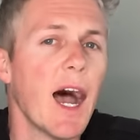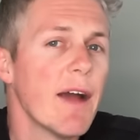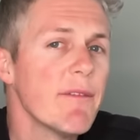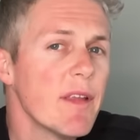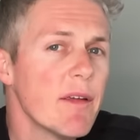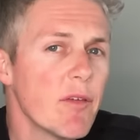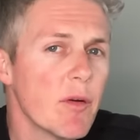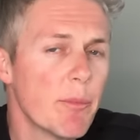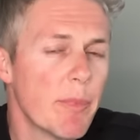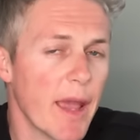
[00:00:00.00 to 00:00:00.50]
I've
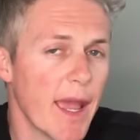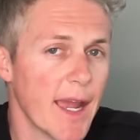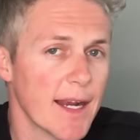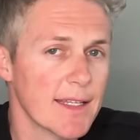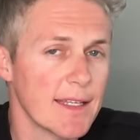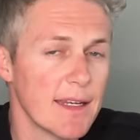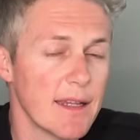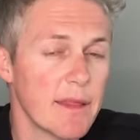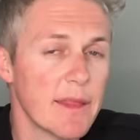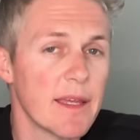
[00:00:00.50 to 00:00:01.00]
never
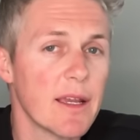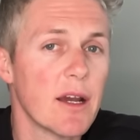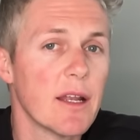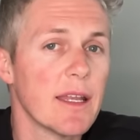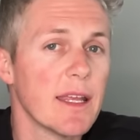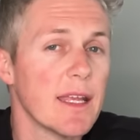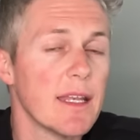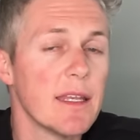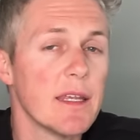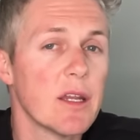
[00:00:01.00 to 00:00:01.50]
backed anything on
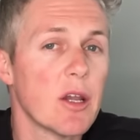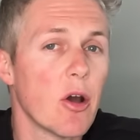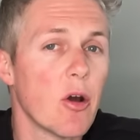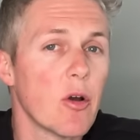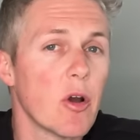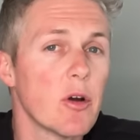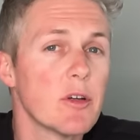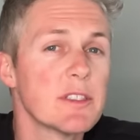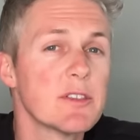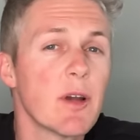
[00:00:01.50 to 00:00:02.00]
Indiegogo
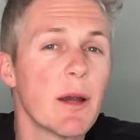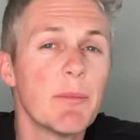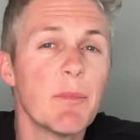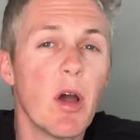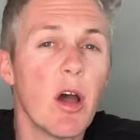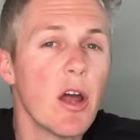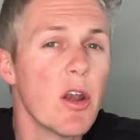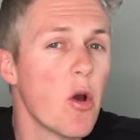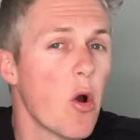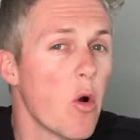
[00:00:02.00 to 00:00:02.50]
Indiegogo, so I'm
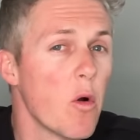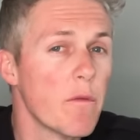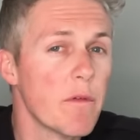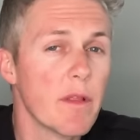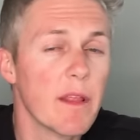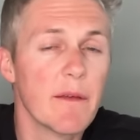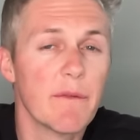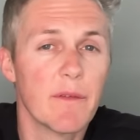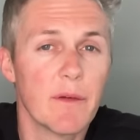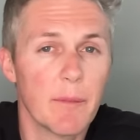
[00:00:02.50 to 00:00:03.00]
not
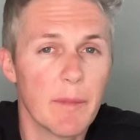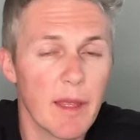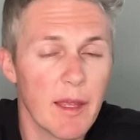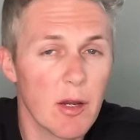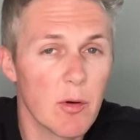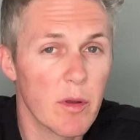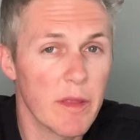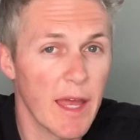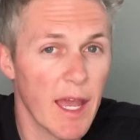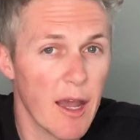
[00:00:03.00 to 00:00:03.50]
overly
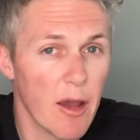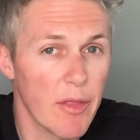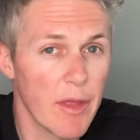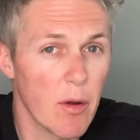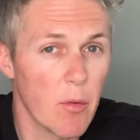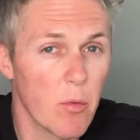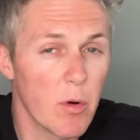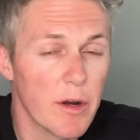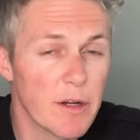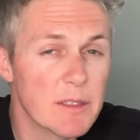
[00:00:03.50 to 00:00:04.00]
familiar with how
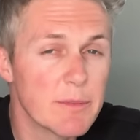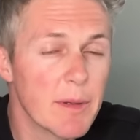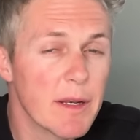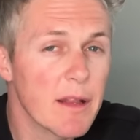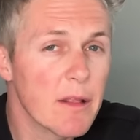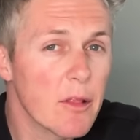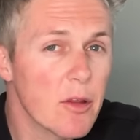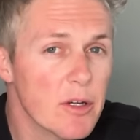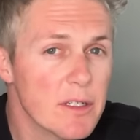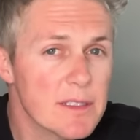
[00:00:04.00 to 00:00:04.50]
that works, but
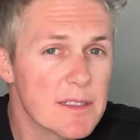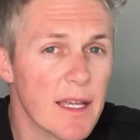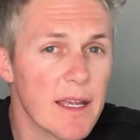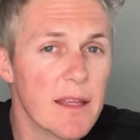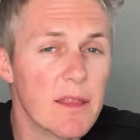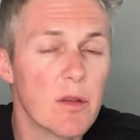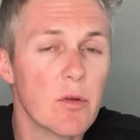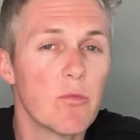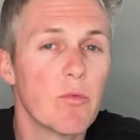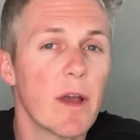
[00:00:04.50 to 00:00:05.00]
it looks
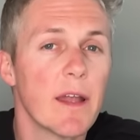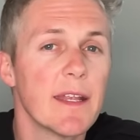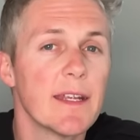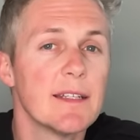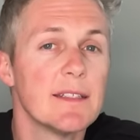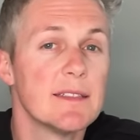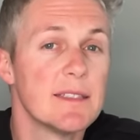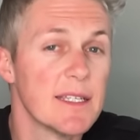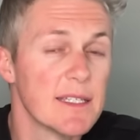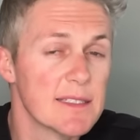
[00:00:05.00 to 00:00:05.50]
like they're
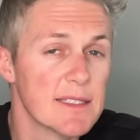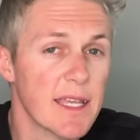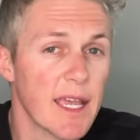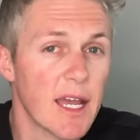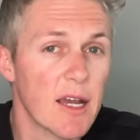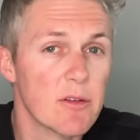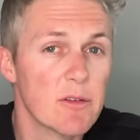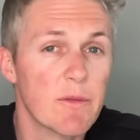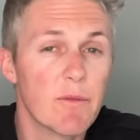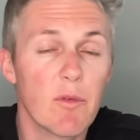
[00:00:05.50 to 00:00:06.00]
running
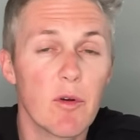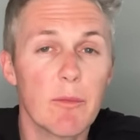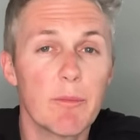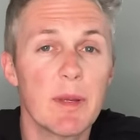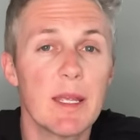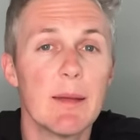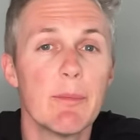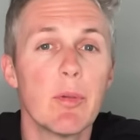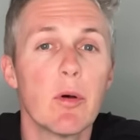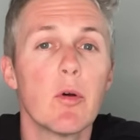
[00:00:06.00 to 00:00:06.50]
discounts for
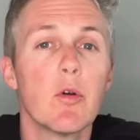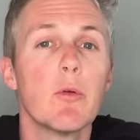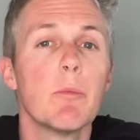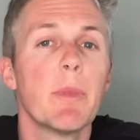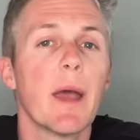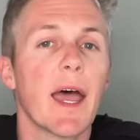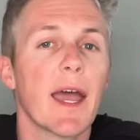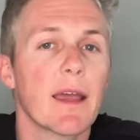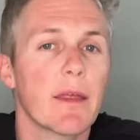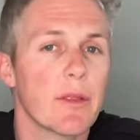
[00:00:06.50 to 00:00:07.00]
people who
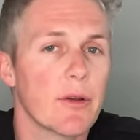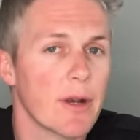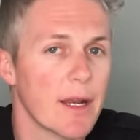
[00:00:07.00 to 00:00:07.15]
back their